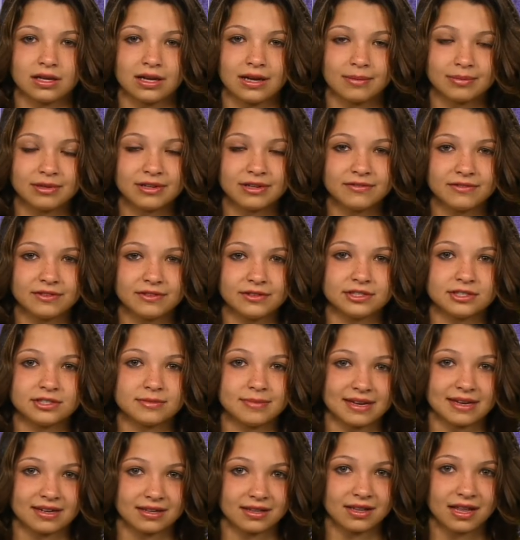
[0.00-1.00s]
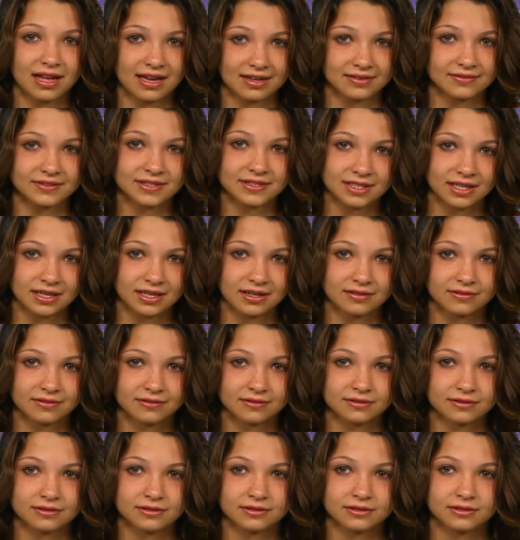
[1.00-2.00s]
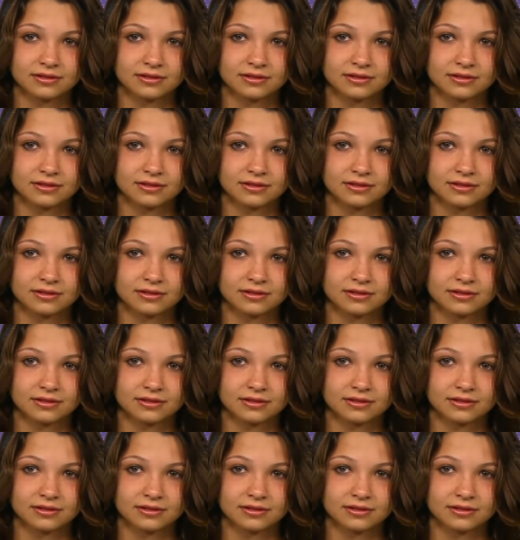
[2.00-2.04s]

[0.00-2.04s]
I'm confused about a lot of stuff.